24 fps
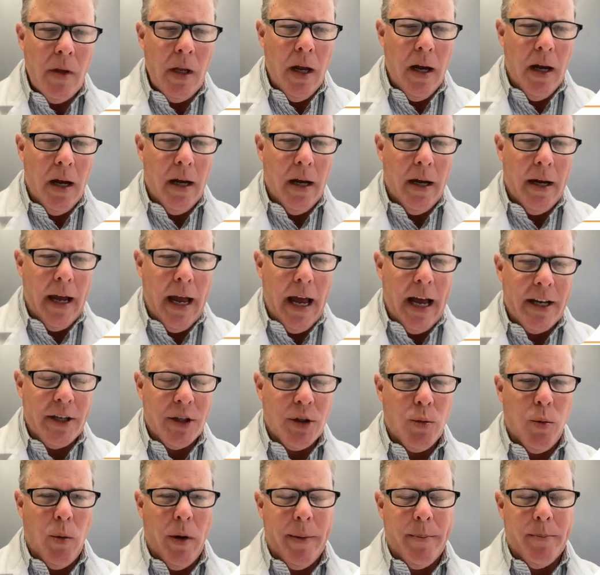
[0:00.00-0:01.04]

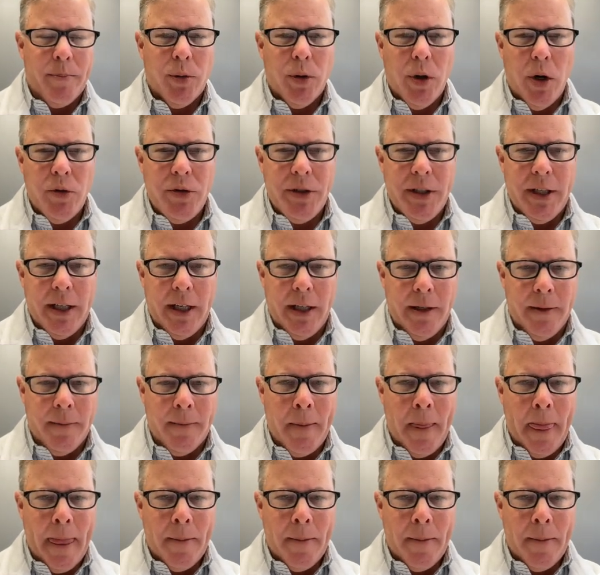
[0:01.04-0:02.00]
S1 protein